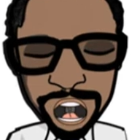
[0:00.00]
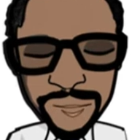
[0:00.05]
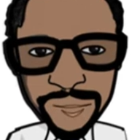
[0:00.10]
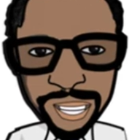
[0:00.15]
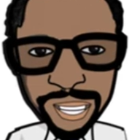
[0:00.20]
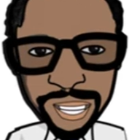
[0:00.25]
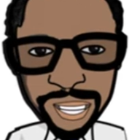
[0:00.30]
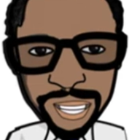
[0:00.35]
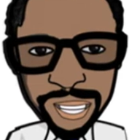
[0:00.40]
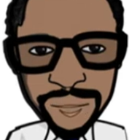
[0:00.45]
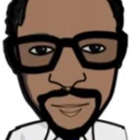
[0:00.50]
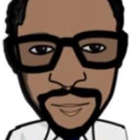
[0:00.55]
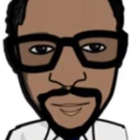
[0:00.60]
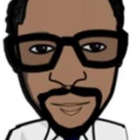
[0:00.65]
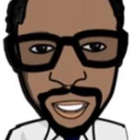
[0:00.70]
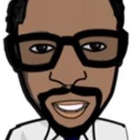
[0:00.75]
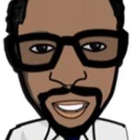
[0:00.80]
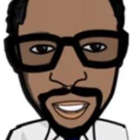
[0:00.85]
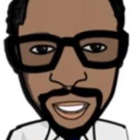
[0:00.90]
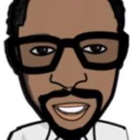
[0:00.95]
So
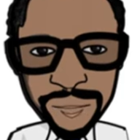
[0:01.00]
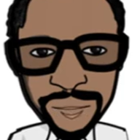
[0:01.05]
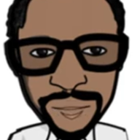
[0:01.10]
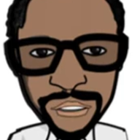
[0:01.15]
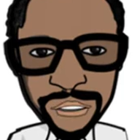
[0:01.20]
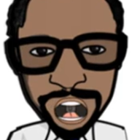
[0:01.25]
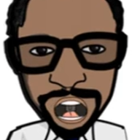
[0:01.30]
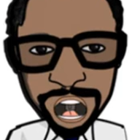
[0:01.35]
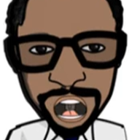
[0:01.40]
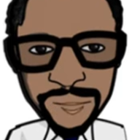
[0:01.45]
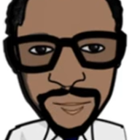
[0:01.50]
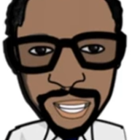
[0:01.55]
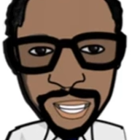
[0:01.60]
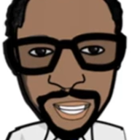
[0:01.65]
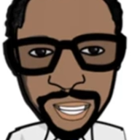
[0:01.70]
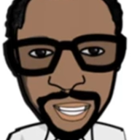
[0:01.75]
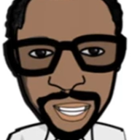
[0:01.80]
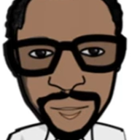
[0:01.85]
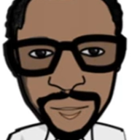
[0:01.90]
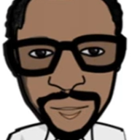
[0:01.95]
our
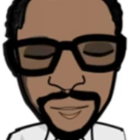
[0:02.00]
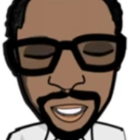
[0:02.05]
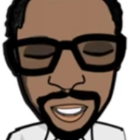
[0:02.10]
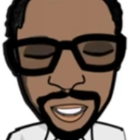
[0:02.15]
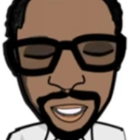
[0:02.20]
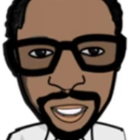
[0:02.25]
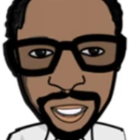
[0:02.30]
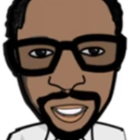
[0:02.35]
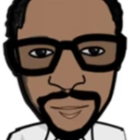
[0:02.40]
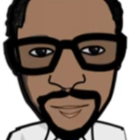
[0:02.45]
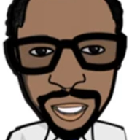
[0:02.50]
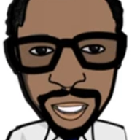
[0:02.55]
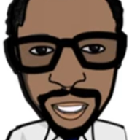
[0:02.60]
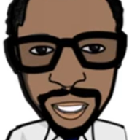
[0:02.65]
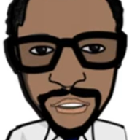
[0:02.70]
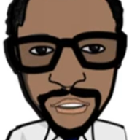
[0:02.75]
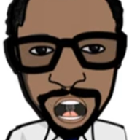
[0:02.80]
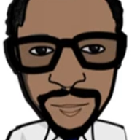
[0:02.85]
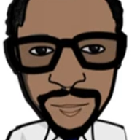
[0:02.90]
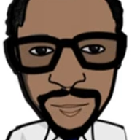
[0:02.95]
ideas
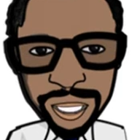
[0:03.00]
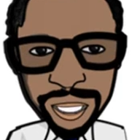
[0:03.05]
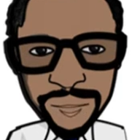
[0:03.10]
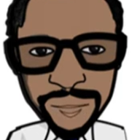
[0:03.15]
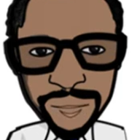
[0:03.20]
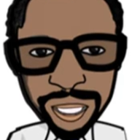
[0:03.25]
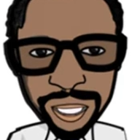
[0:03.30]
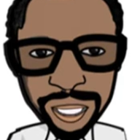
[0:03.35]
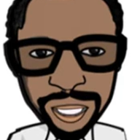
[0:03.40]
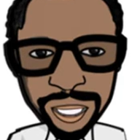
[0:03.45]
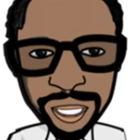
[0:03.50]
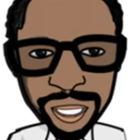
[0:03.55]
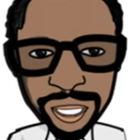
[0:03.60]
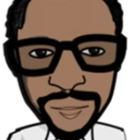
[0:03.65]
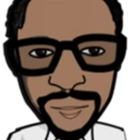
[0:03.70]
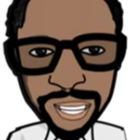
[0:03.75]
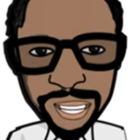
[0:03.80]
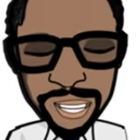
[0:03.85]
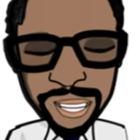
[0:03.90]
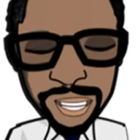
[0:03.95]
will be what we're
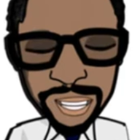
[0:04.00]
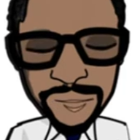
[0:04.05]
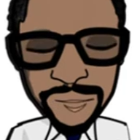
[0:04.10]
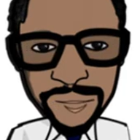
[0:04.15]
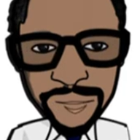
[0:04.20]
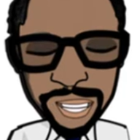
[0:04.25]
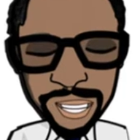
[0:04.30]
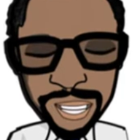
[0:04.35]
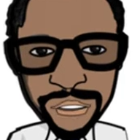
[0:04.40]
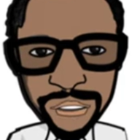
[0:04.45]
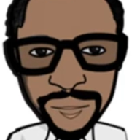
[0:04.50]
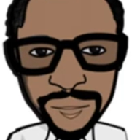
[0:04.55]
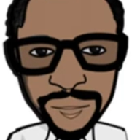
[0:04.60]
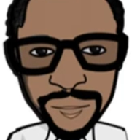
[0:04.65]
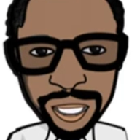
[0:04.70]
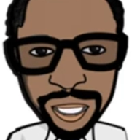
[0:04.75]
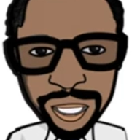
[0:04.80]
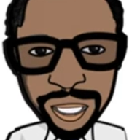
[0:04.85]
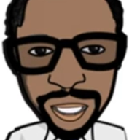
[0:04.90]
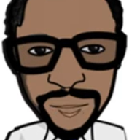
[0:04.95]
using to
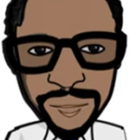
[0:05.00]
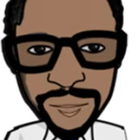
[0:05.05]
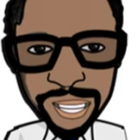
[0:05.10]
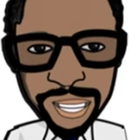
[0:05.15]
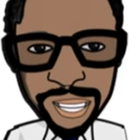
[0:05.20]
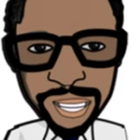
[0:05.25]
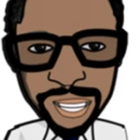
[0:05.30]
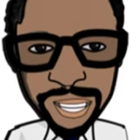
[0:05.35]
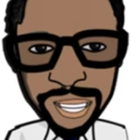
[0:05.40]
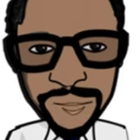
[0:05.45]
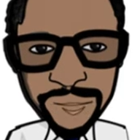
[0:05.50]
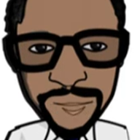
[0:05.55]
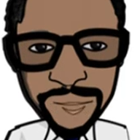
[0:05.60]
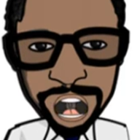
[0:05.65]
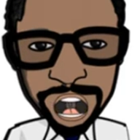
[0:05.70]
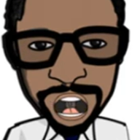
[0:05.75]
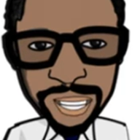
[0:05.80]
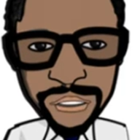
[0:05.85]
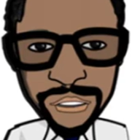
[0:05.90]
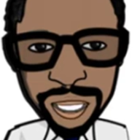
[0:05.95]

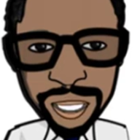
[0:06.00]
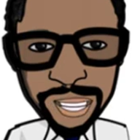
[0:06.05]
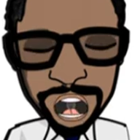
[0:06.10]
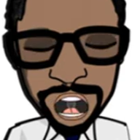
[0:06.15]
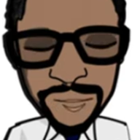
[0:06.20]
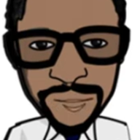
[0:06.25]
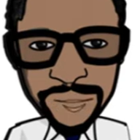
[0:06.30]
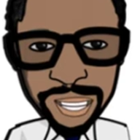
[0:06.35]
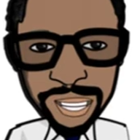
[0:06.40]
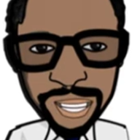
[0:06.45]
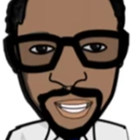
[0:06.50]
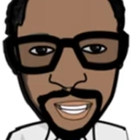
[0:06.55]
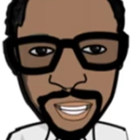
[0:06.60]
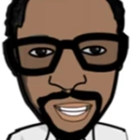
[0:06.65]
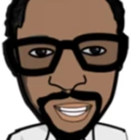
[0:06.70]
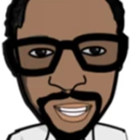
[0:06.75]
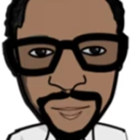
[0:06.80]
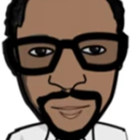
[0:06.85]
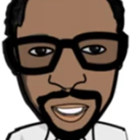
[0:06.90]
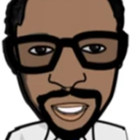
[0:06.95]
communicate or to
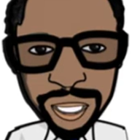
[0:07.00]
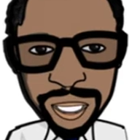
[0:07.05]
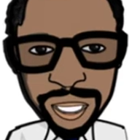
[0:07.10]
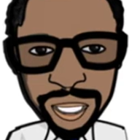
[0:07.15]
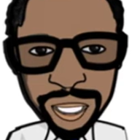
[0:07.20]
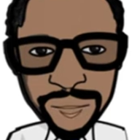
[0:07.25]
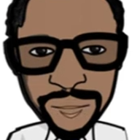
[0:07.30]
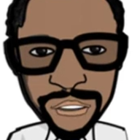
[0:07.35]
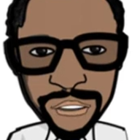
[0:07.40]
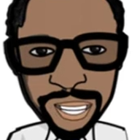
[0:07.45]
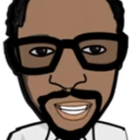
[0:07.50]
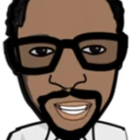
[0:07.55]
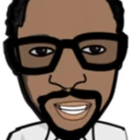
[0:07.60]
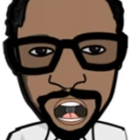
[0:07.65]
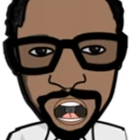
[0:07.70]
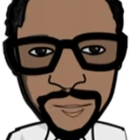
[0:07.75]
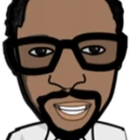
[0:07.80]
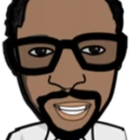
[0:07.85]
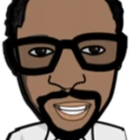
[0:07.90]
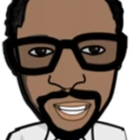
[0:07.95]
speak.
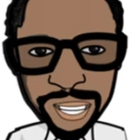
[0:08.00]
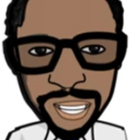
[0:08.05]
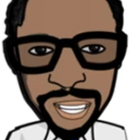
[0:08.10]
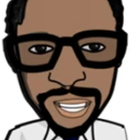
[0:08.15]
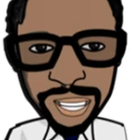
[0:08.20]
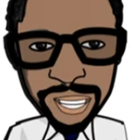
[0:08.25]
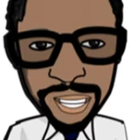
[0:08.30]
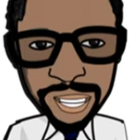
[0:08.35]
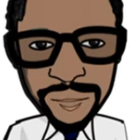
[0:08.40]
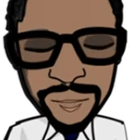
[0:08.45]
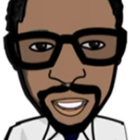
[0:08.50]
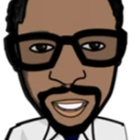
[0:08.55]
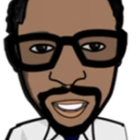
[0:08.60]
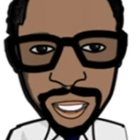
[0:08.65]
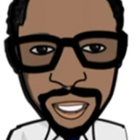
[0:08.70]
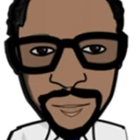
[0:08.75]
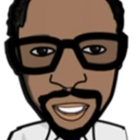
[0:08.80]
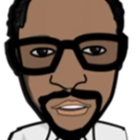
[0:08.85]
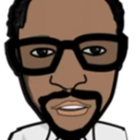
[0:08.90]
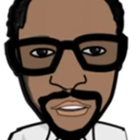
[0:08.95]
So we have them in
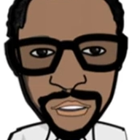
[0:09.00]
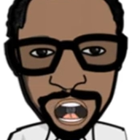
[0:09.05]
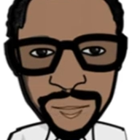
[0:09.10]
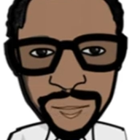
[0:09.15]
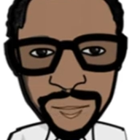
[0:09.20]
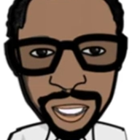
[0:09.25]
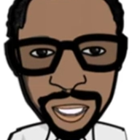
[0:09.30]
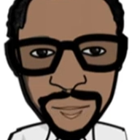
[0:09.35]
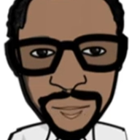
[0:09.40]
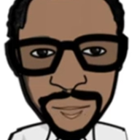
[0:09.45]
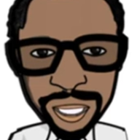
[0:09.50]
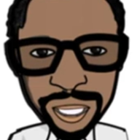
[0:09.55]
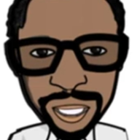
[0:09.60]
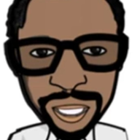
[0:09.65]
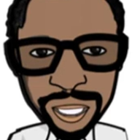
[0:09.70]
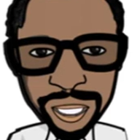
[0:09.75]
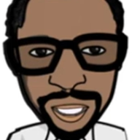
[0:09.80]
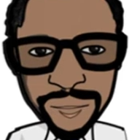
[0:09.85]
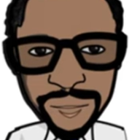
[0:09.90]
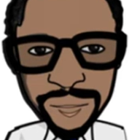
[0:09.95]
sentences
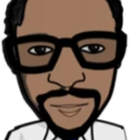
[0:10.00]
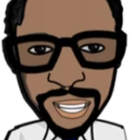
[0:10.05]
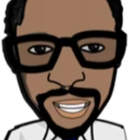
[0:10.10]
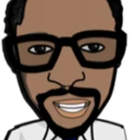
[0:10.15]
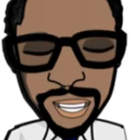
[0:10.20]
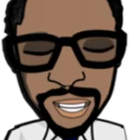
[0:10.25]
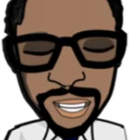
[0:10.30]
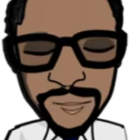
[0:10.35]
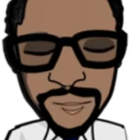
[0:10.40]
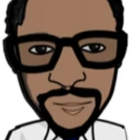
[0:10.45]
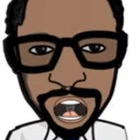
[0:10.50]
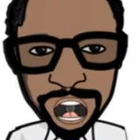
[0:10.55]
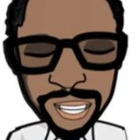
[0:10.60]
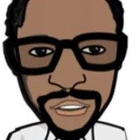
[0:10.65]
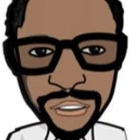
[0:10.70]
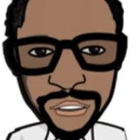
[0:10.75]
or paragraphs.